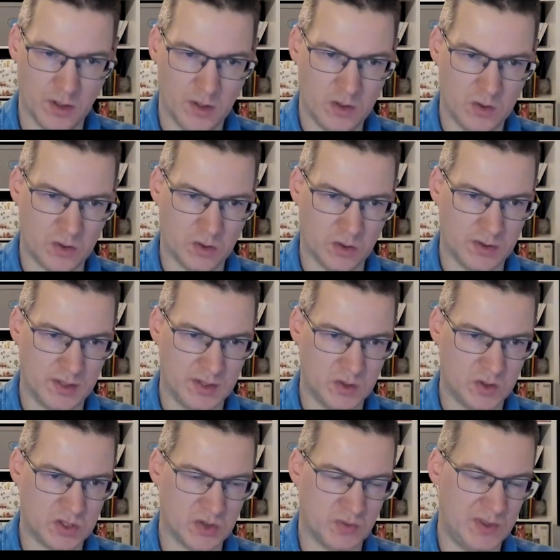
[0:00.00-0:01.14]
You don't need
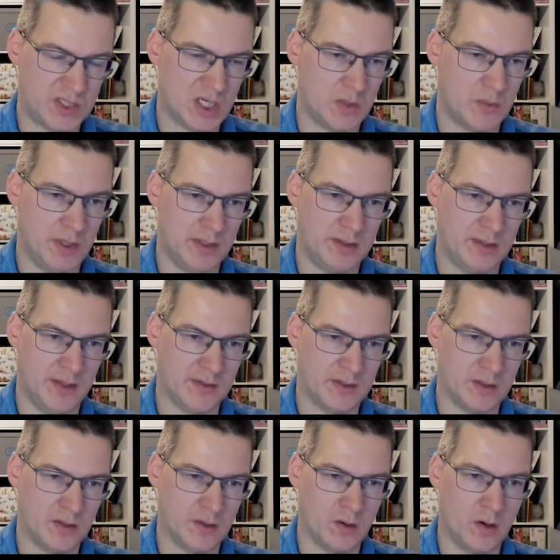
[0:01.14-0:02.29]
to regenerate the
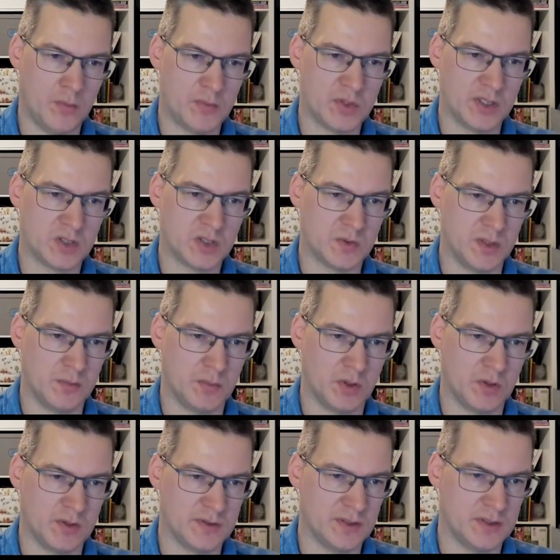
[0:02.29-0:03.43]
entire object tree
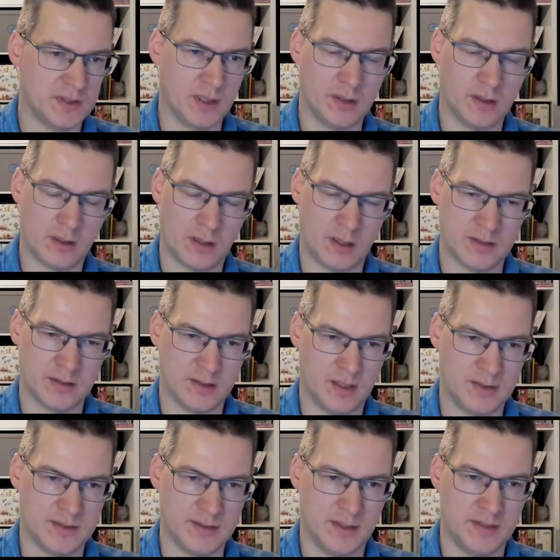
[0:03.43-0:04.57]
because the standard classes can
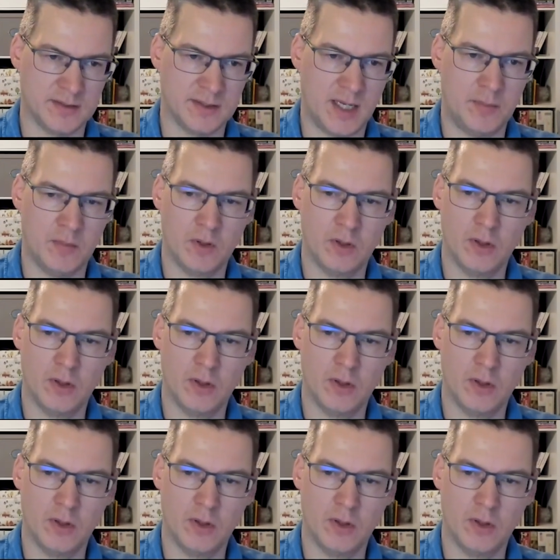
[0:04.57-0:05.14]
stay the same.